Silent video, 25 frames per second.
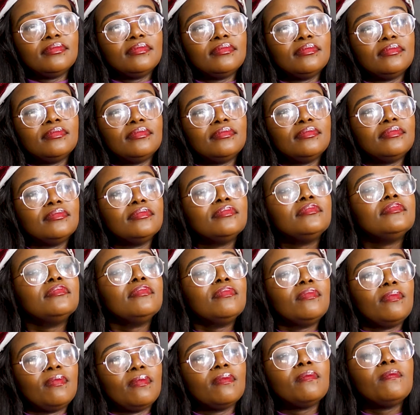That's just how
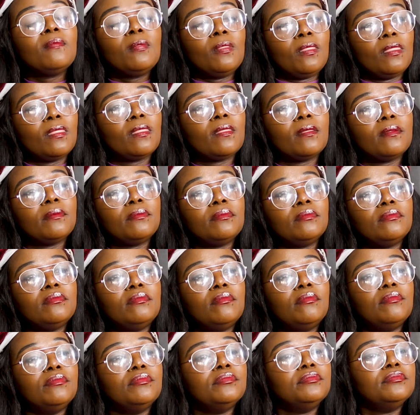much sometimes we
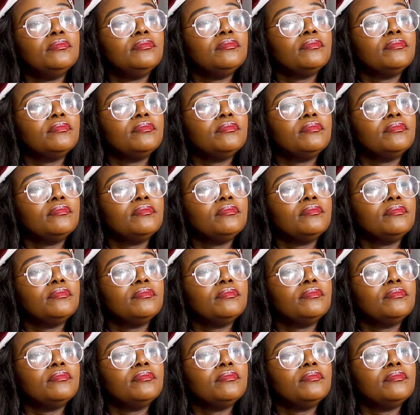can,